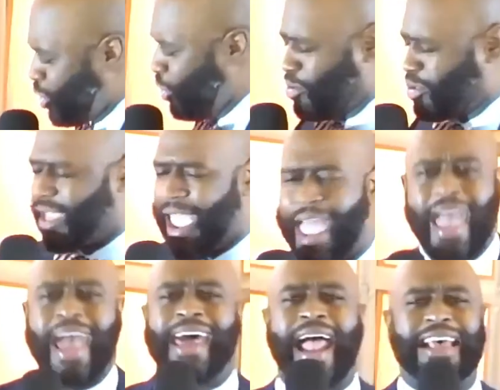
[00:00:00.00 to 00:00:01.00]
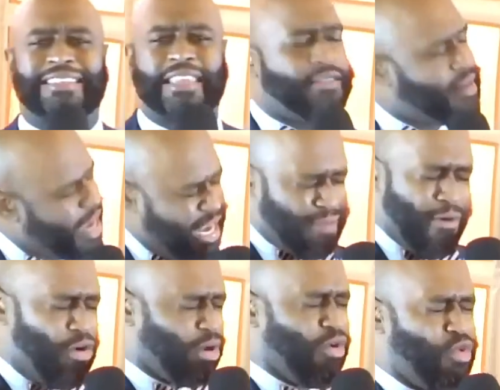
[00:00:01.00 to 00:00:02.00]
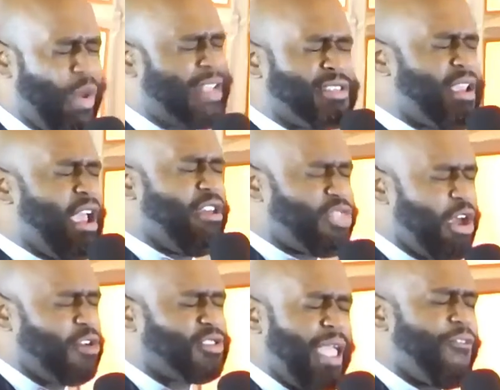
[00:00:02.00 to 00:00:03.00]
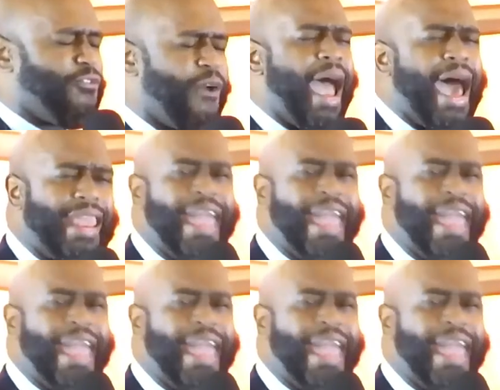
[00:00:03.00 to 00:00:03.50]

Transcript: him on a Tuesday. And I still need him on a Wednesday, Thursday,